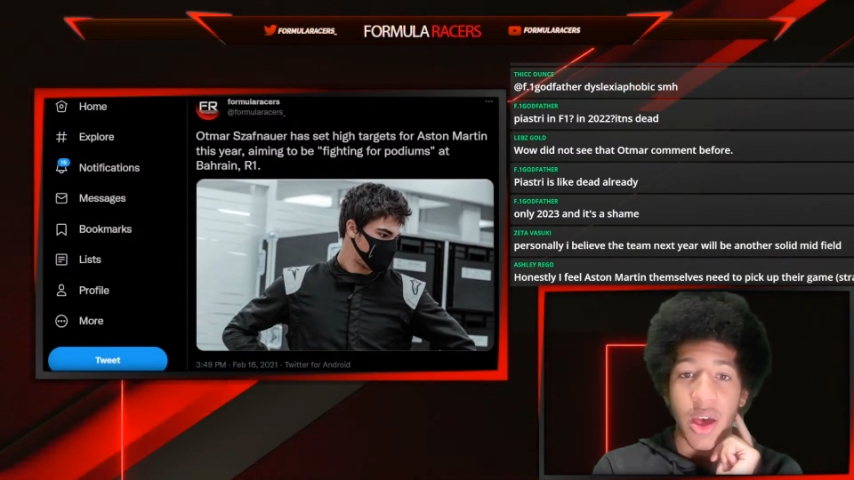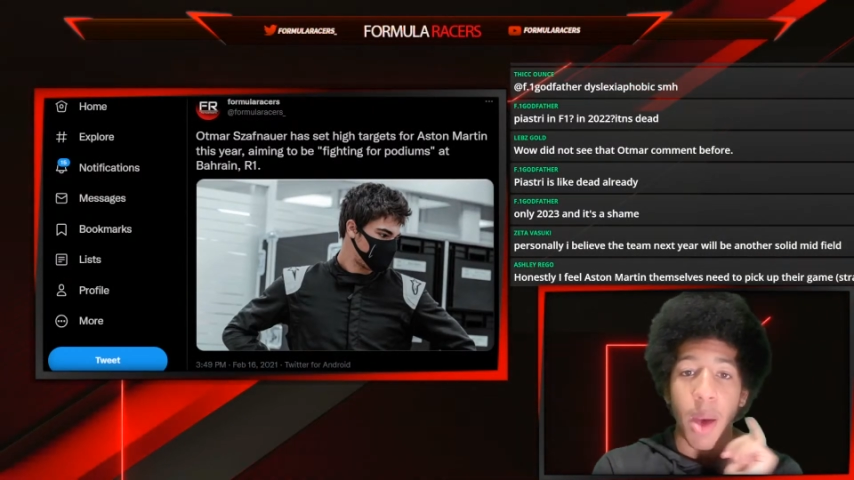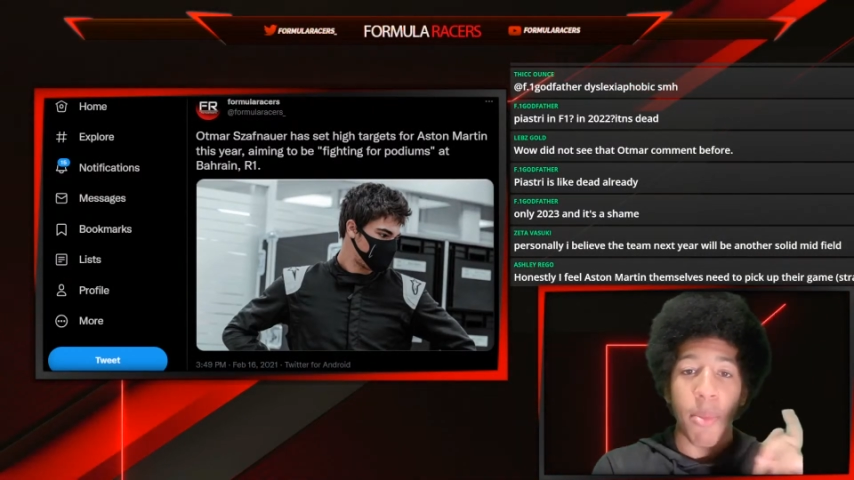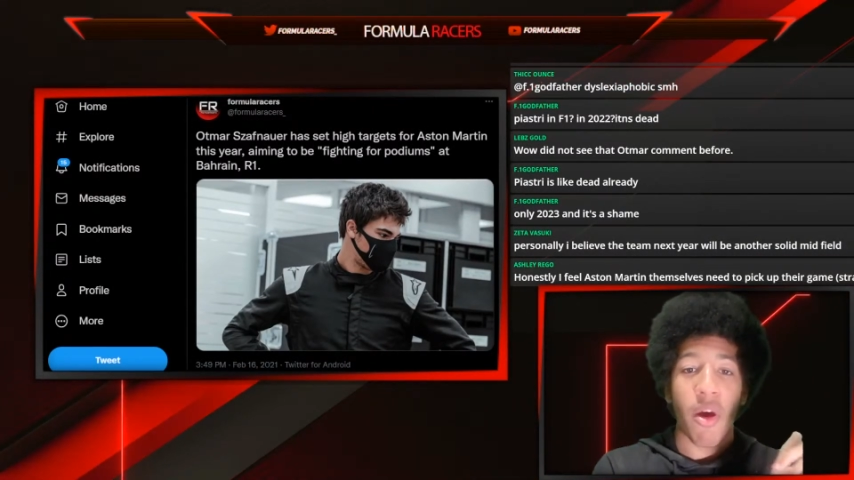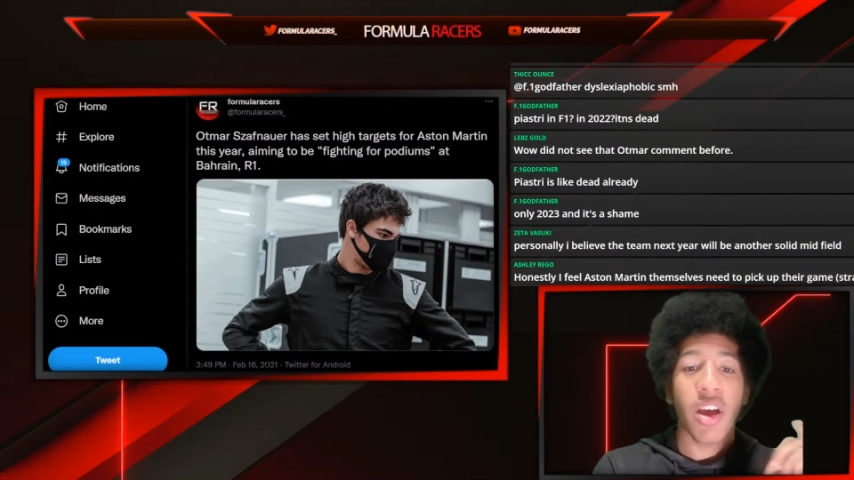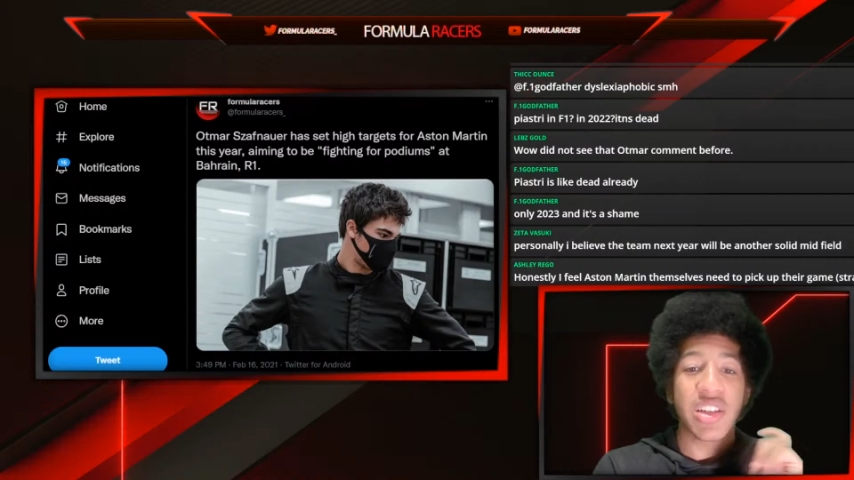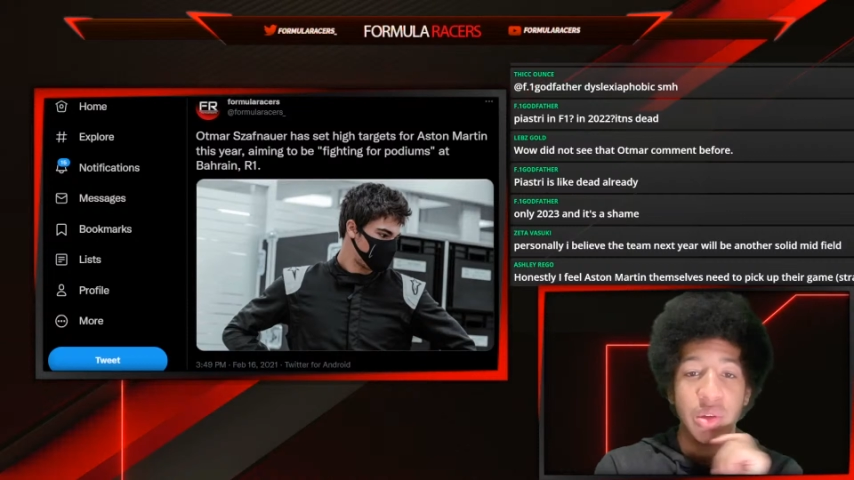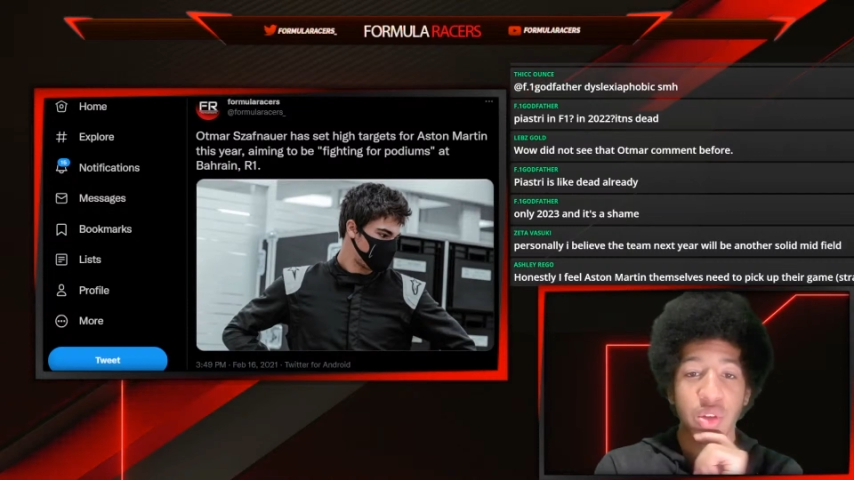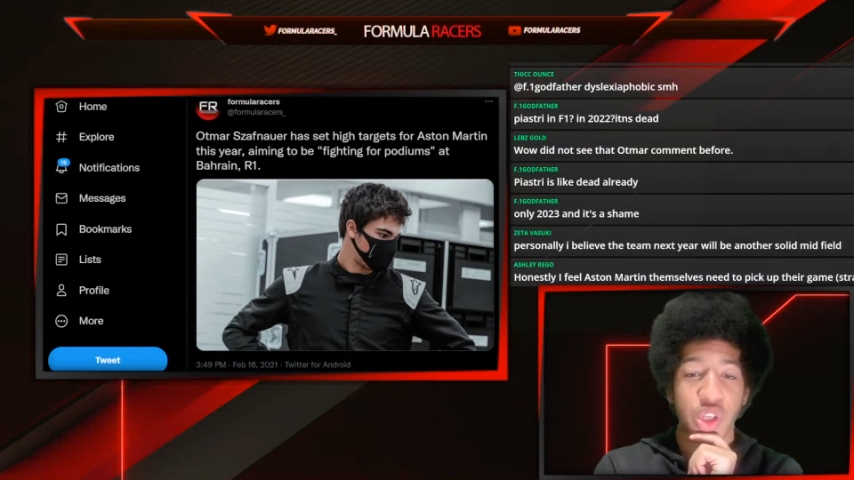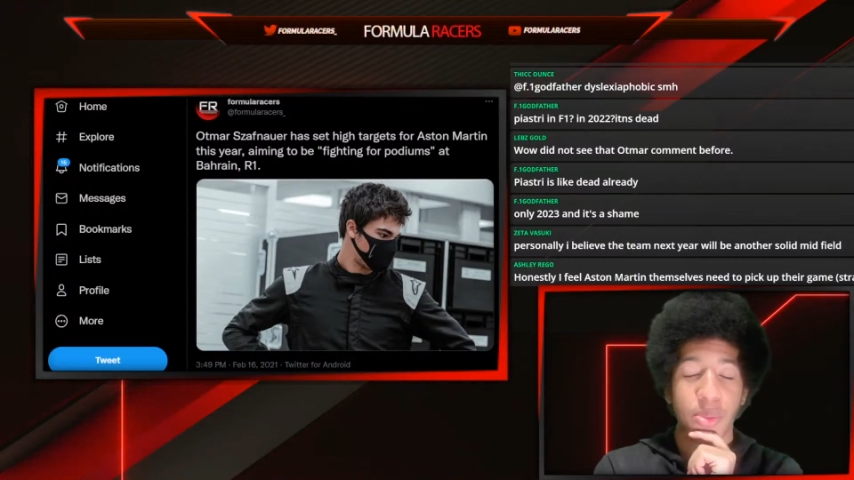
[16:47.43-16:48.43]
Perez
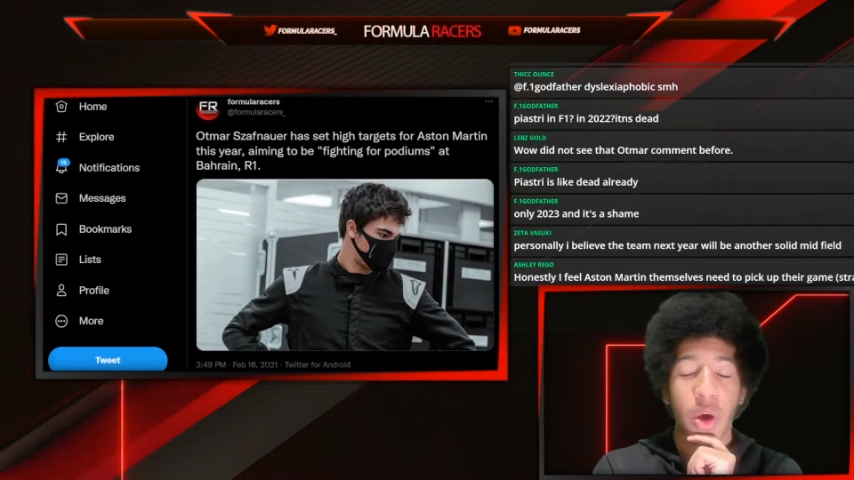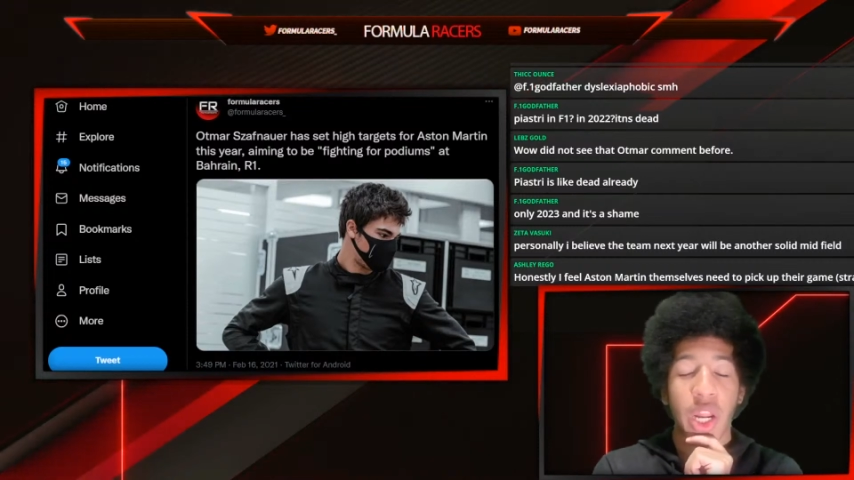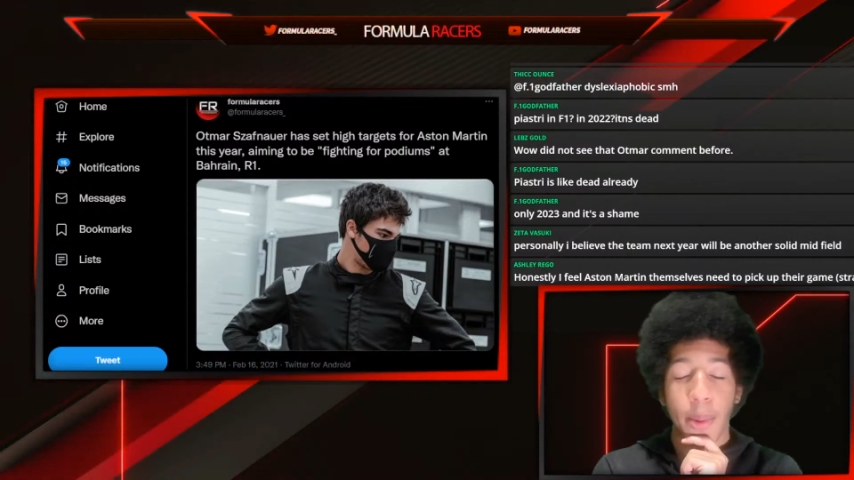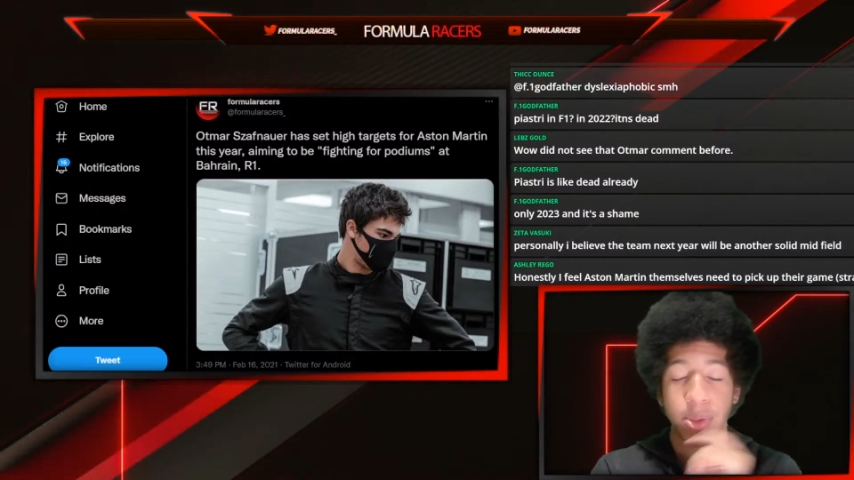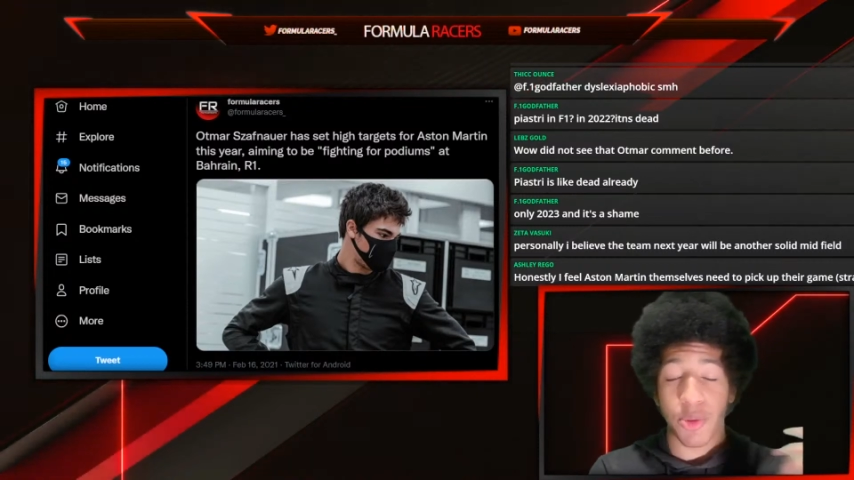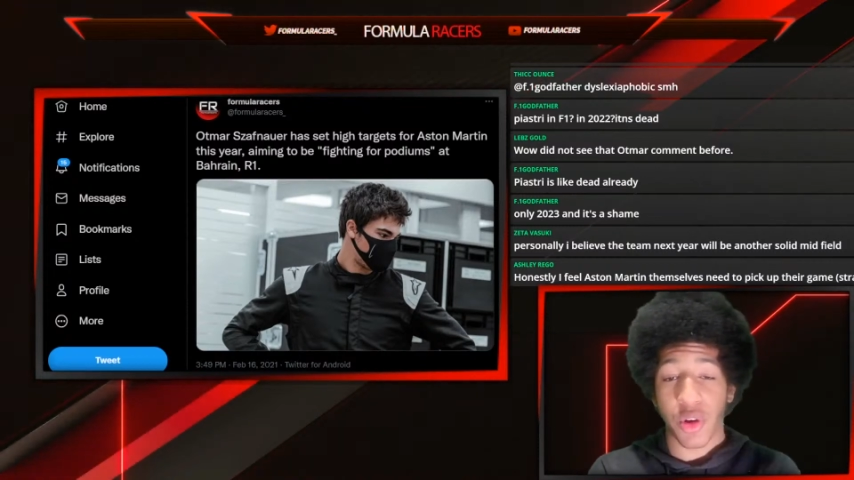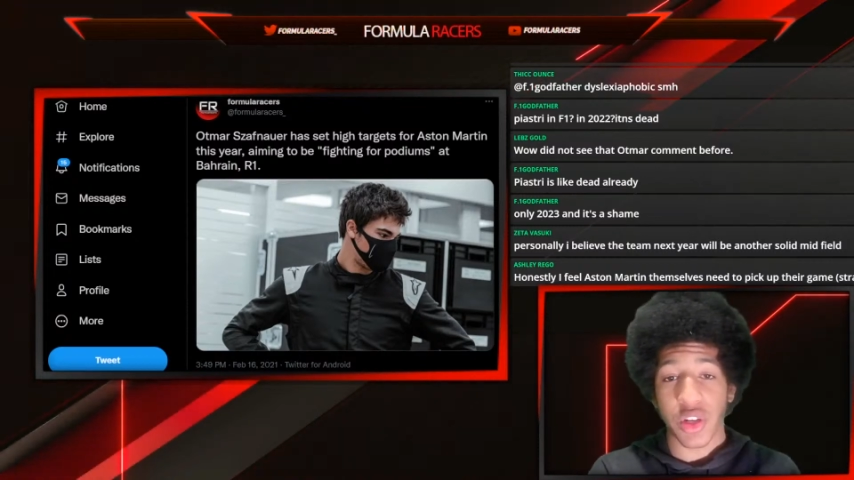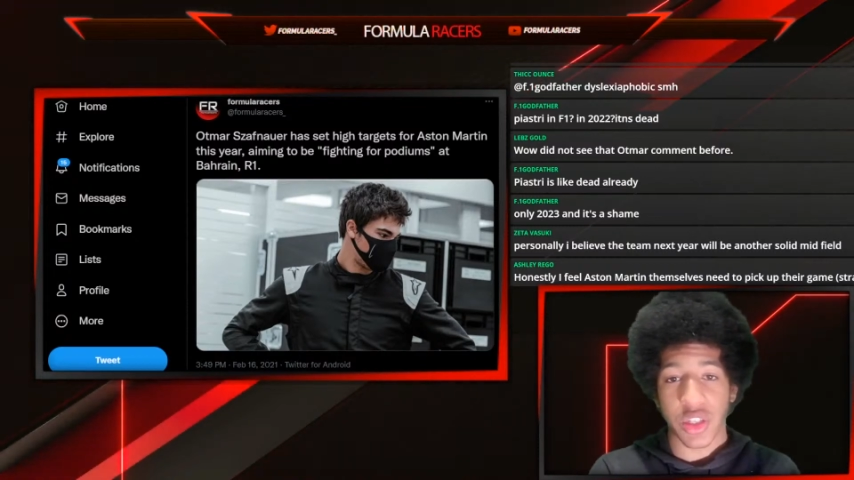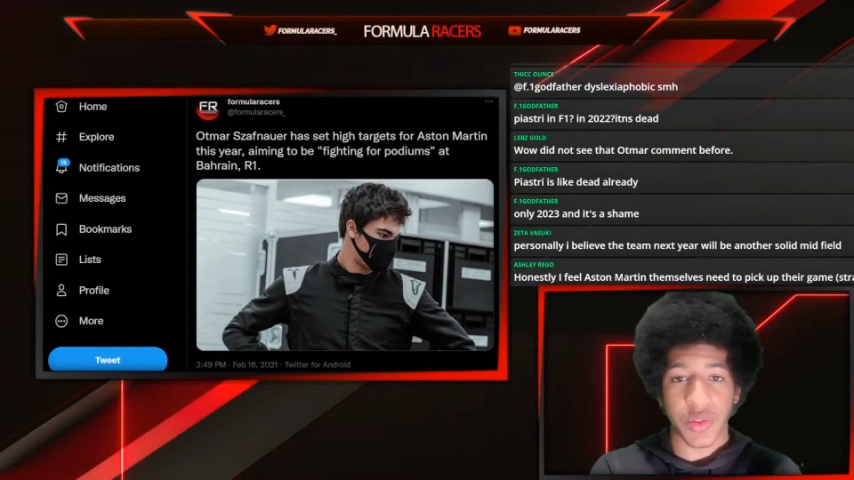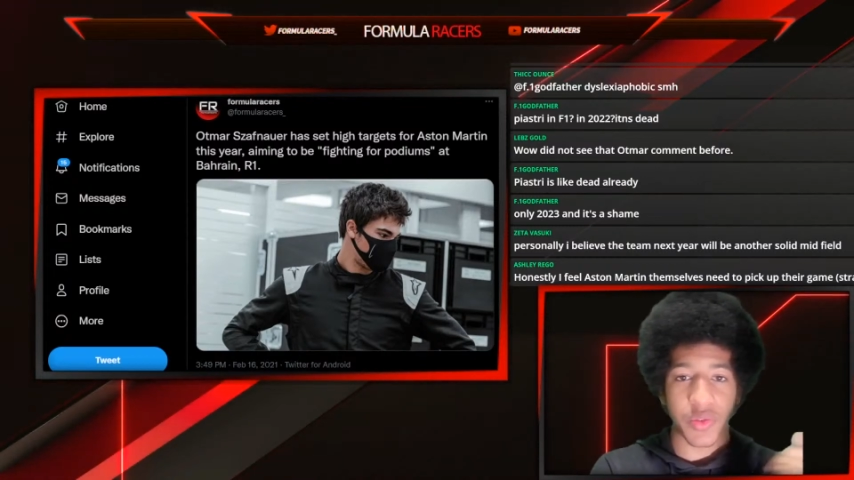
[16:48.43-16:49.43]
lost 2 podiums
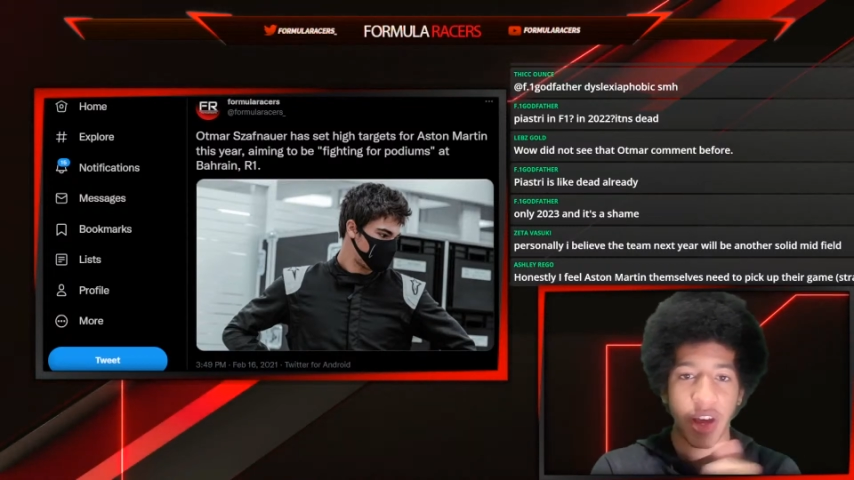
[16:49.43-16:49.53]
because of